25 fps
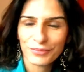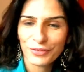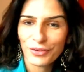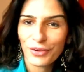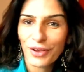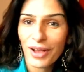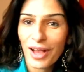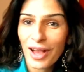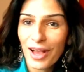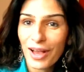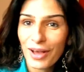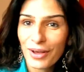
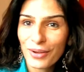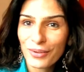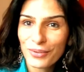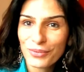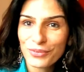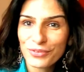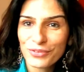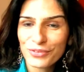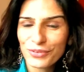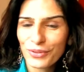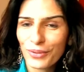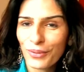your
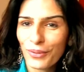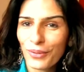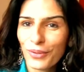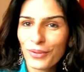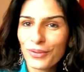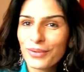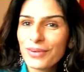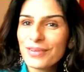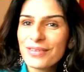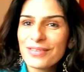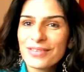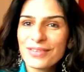house
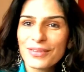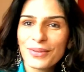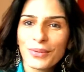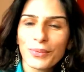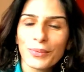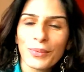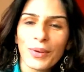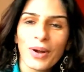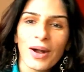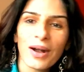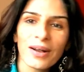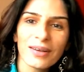or it's a
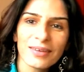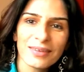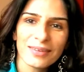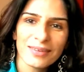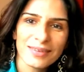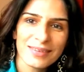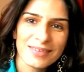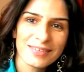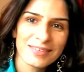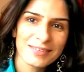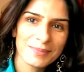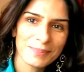work
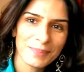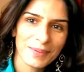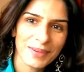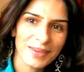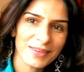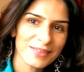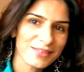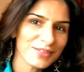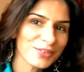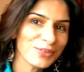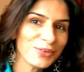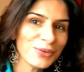
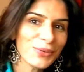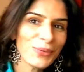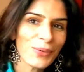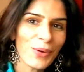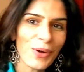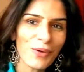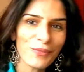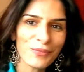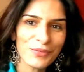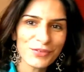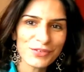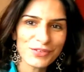space new
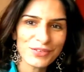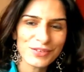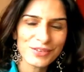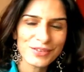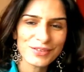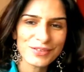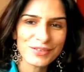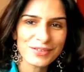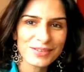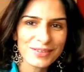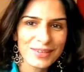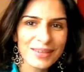
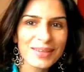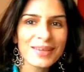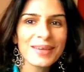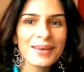offices